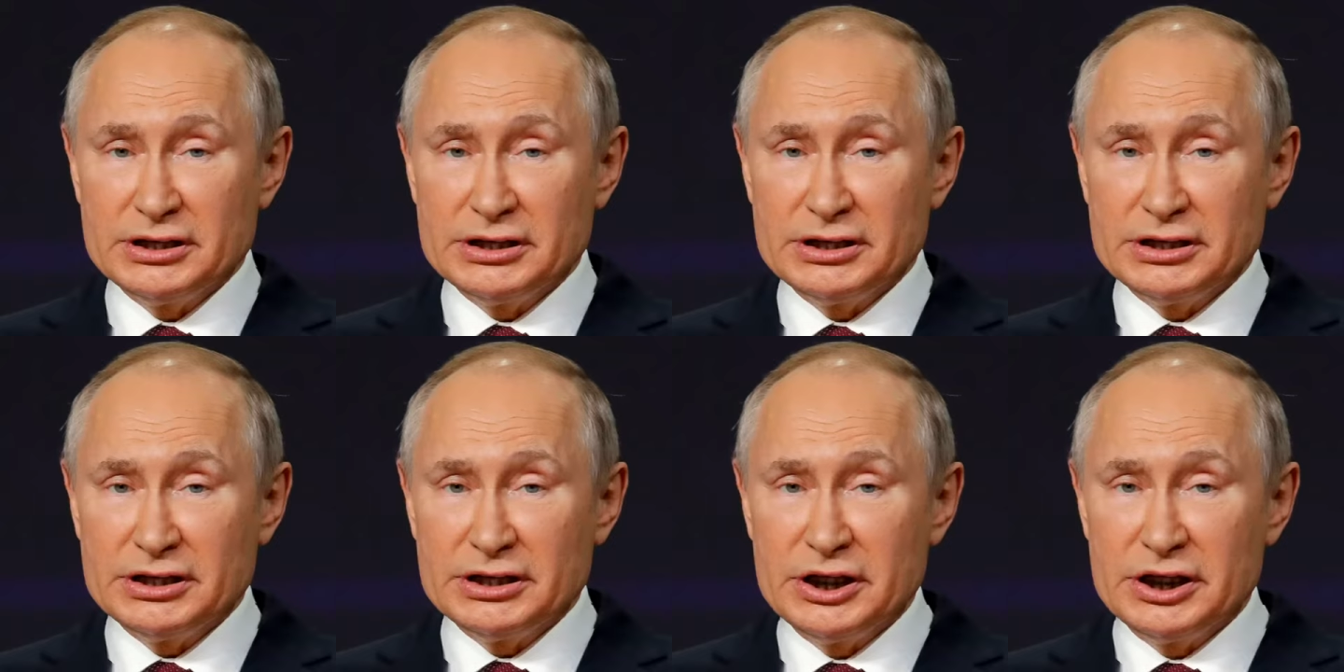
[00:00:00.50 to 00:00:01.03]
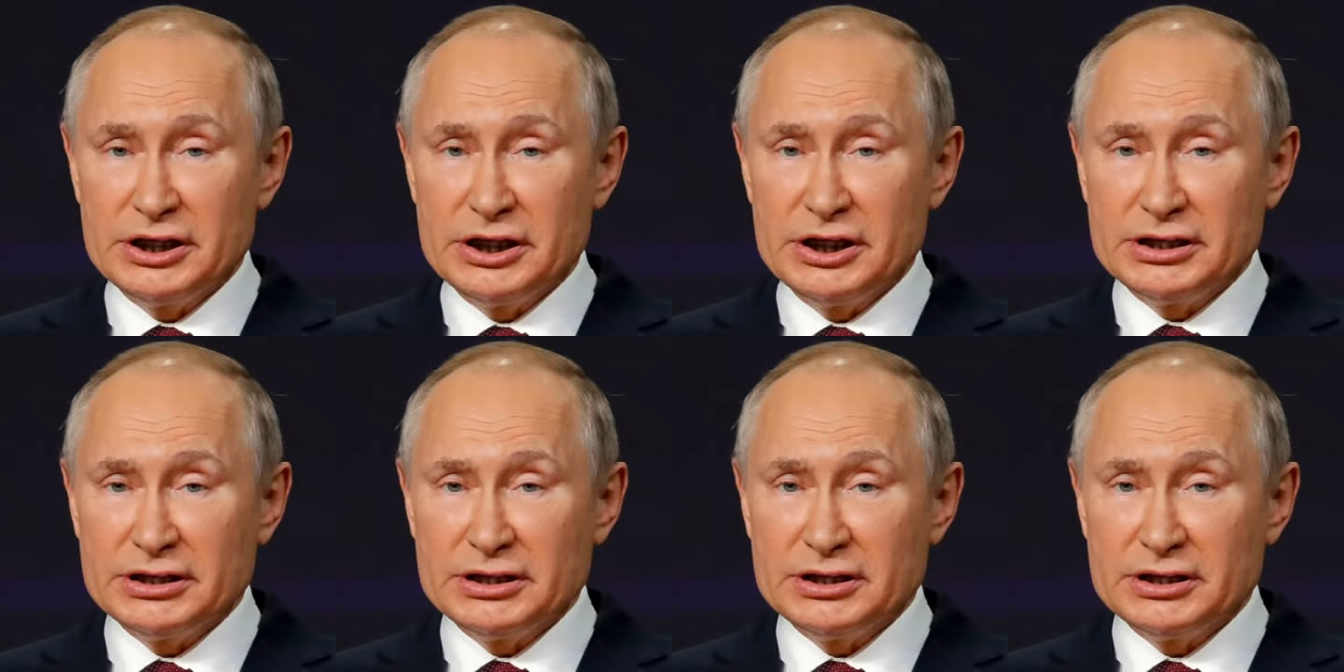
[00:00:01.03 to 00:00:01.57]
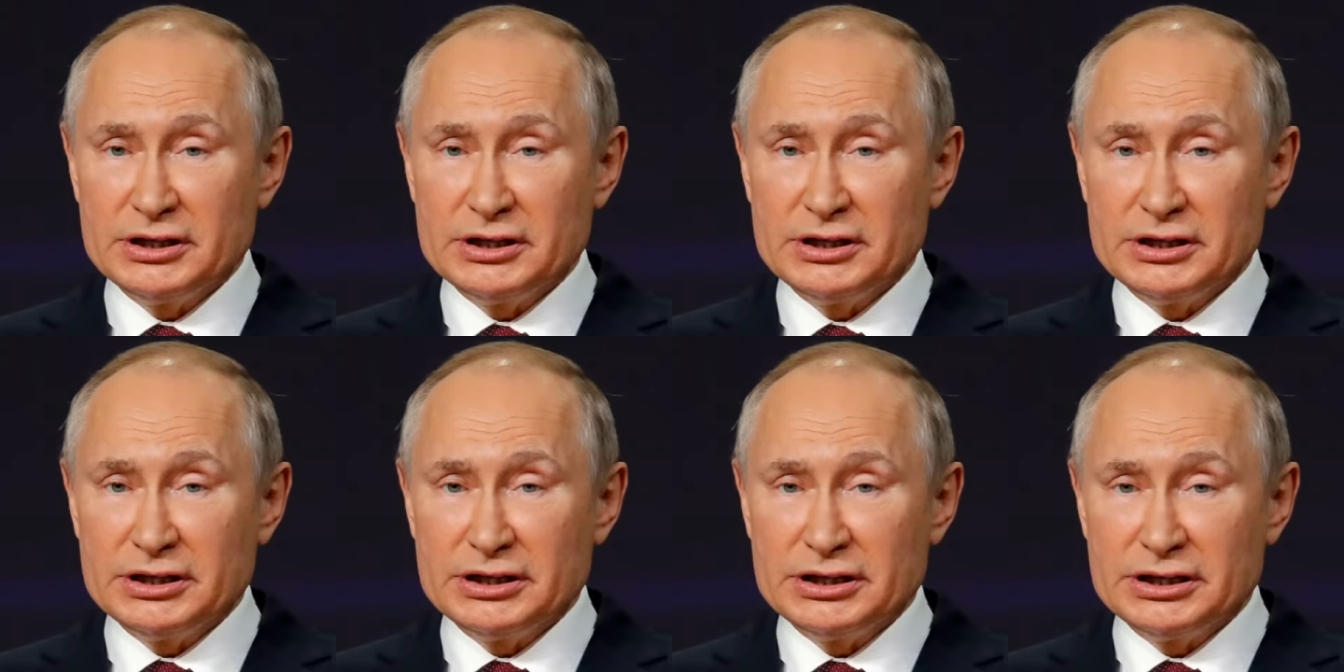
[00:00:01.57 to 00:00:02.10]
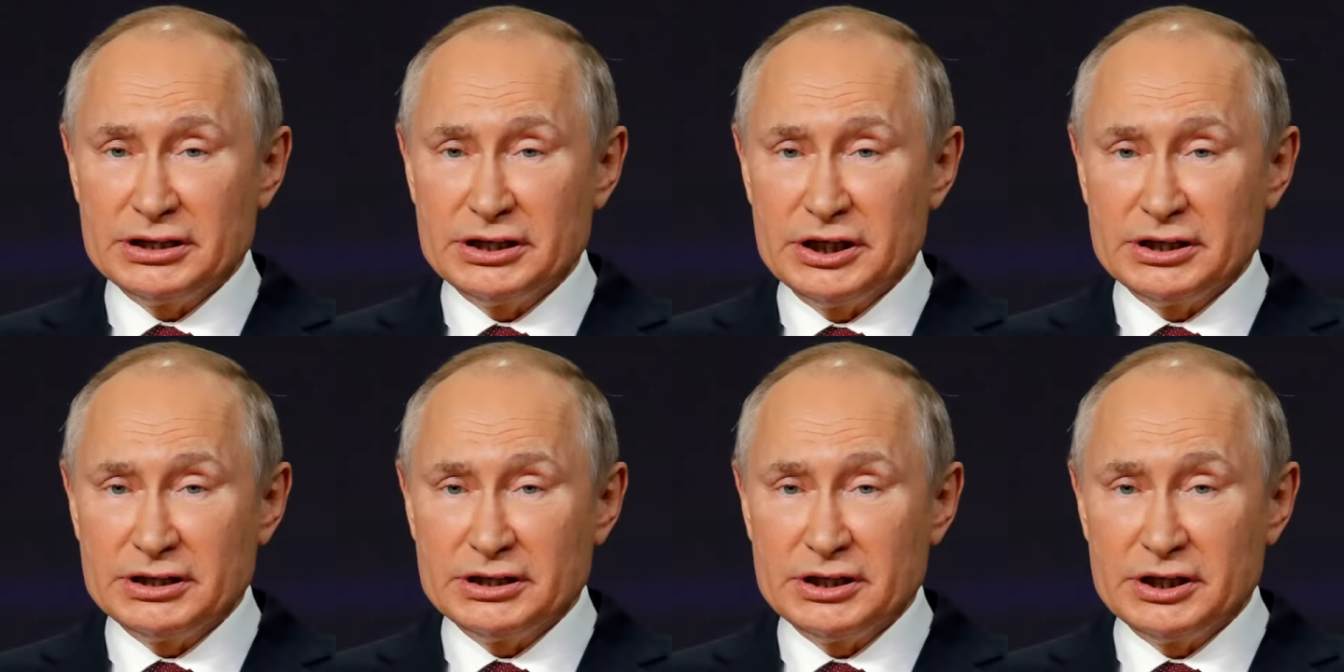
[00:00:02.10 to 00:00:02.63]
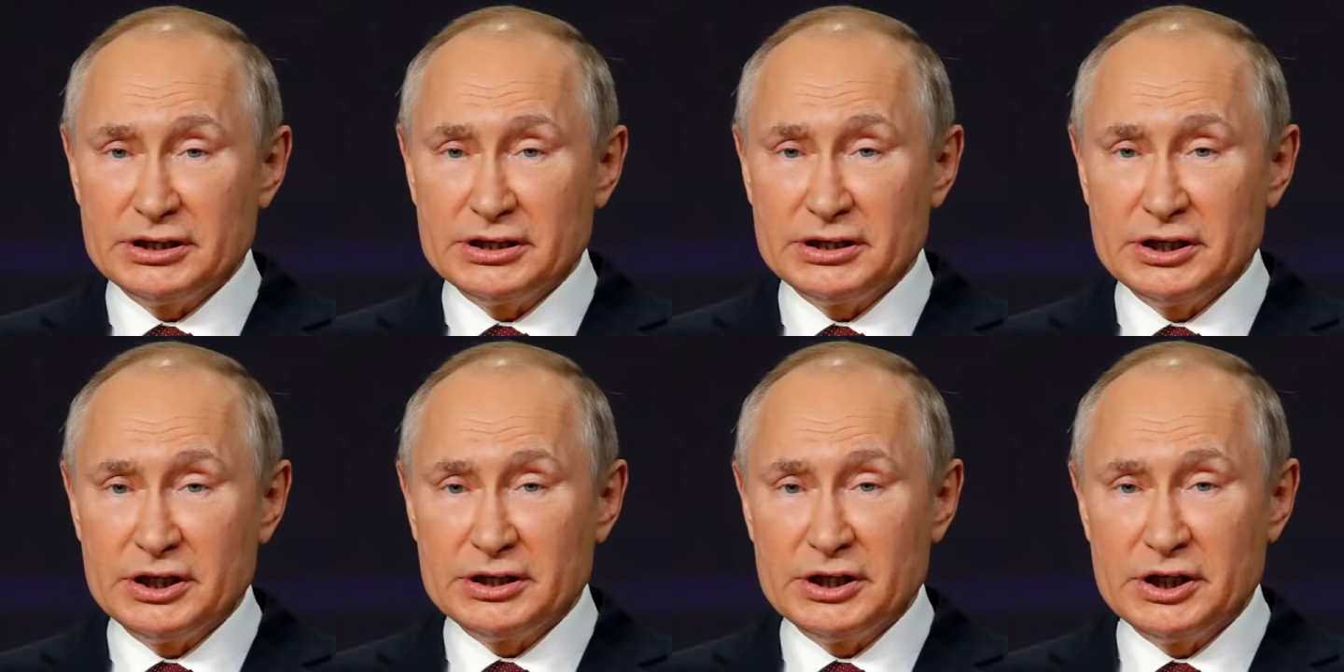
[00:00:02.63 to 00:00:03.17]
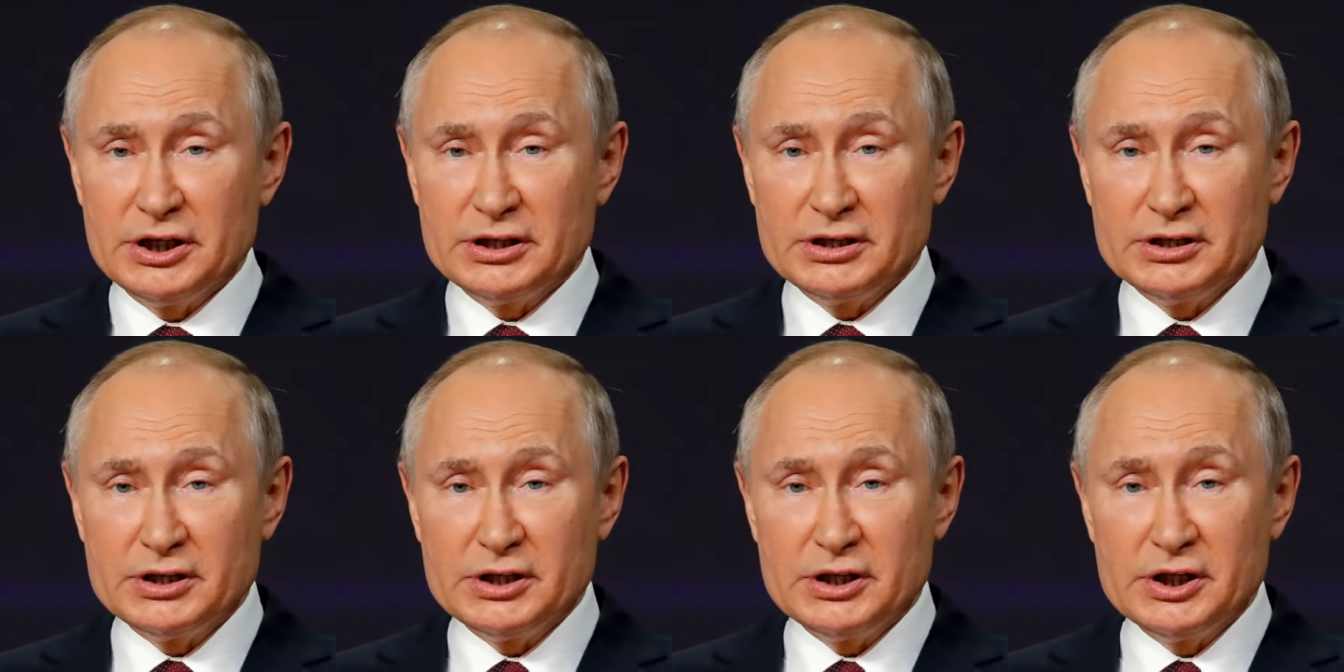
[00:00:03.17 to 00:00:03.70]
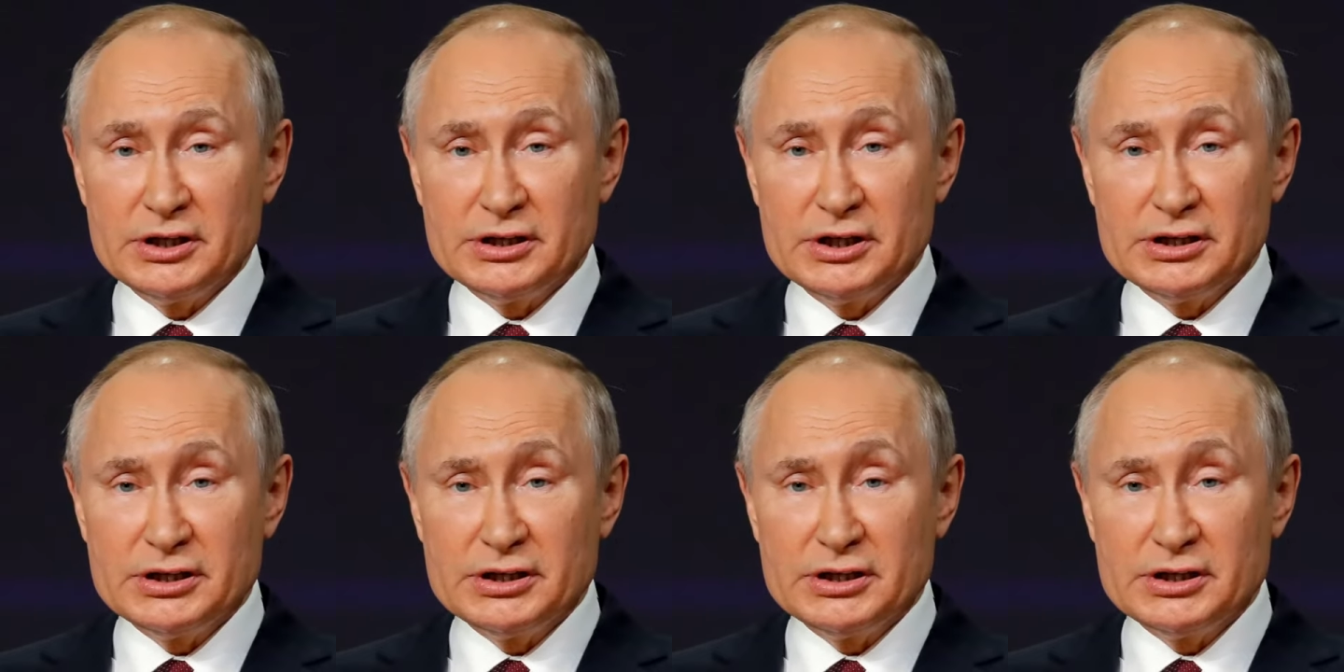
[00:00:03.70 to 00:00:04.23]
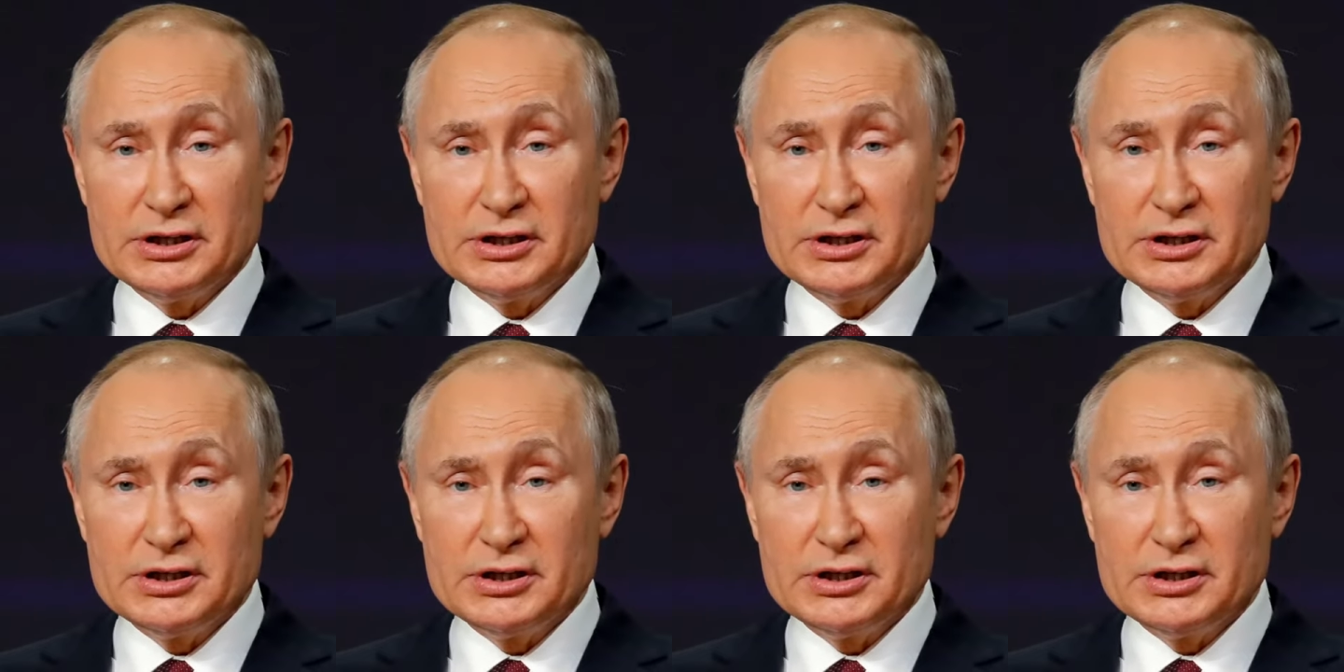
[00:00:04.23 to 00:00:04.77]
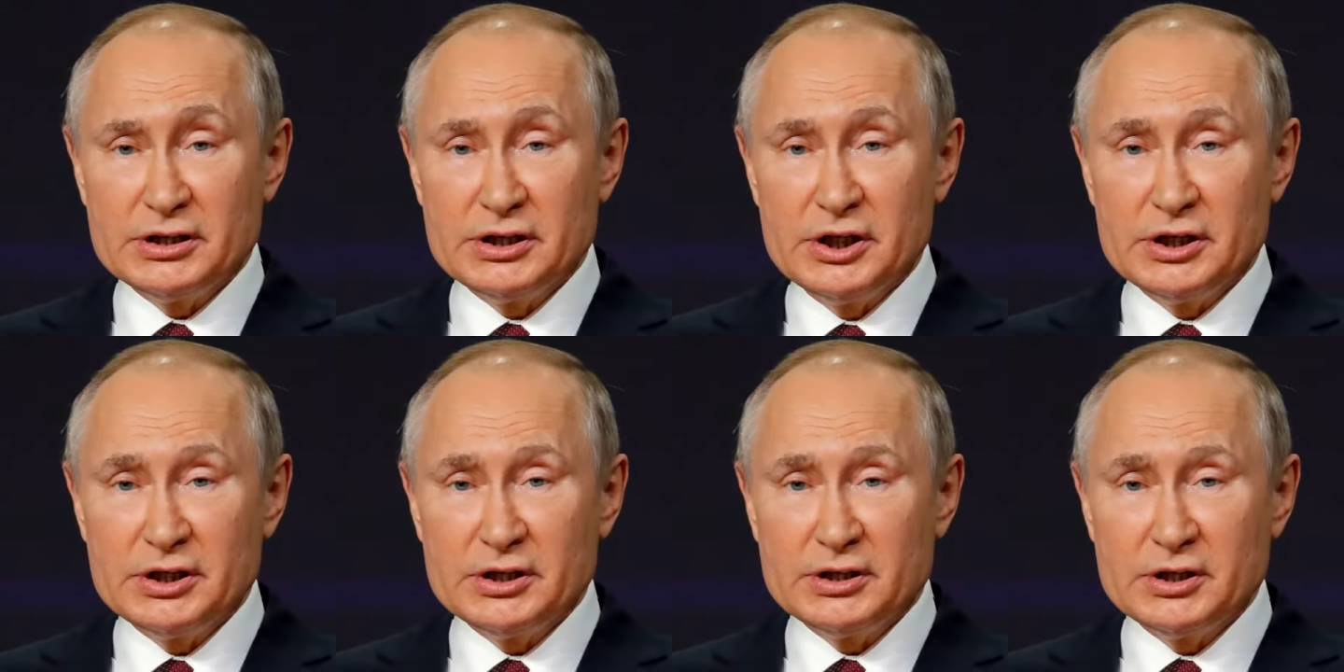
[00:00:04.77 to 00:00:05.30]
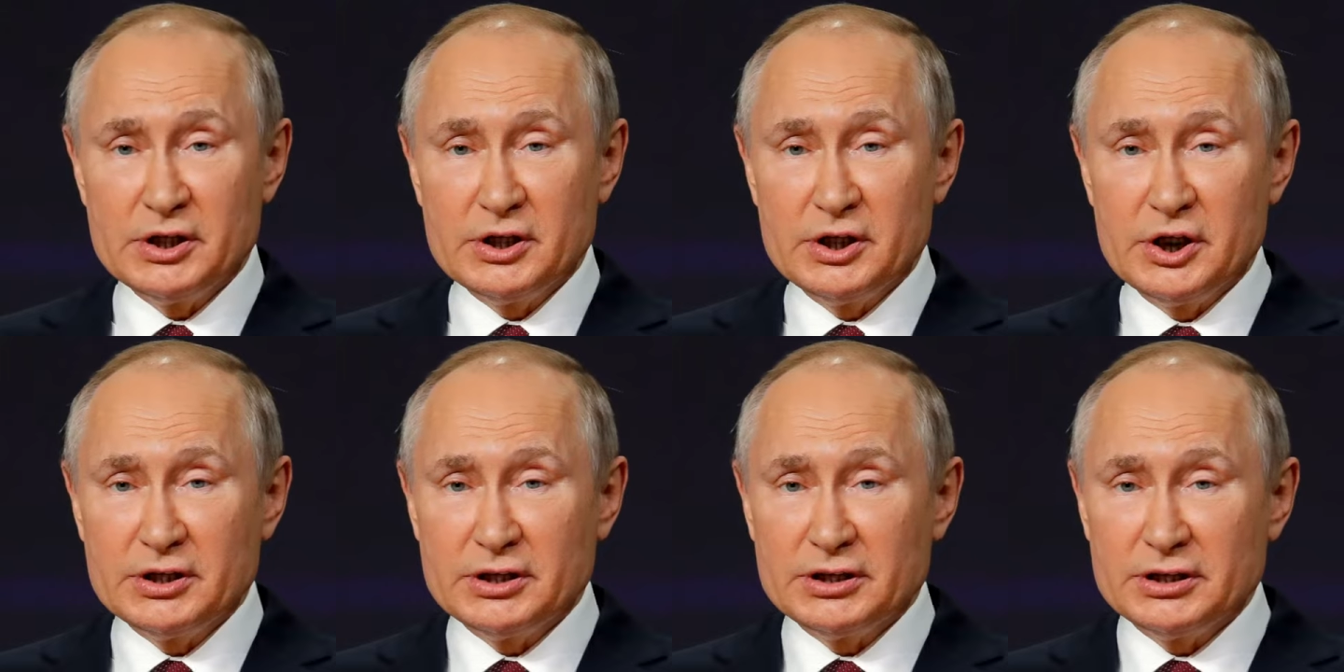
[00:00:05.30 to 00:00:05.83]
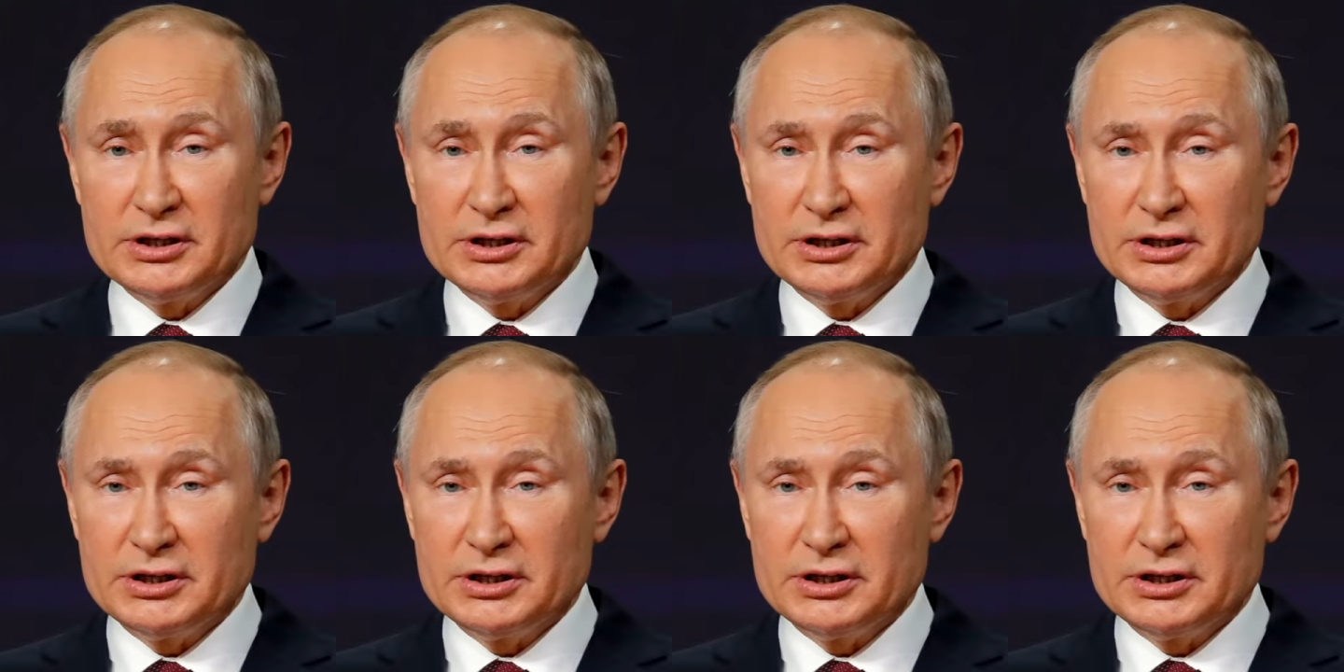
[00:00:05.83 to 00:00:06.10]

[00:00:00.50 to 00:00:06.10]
Triet, which means hello in Russian. Vladimir here.